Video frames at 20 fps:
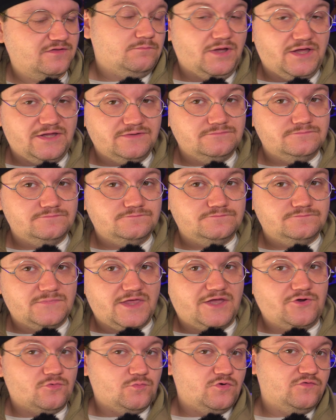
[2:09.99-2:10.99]
But
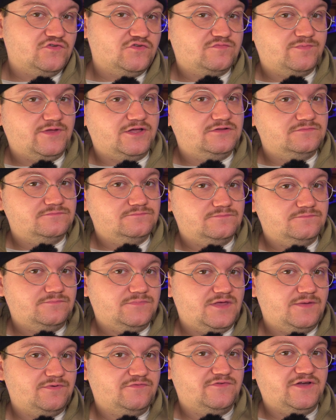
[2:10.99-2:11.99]
a removal spell
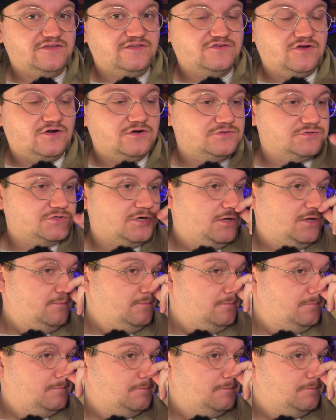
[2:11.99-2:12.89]
that provides card draw,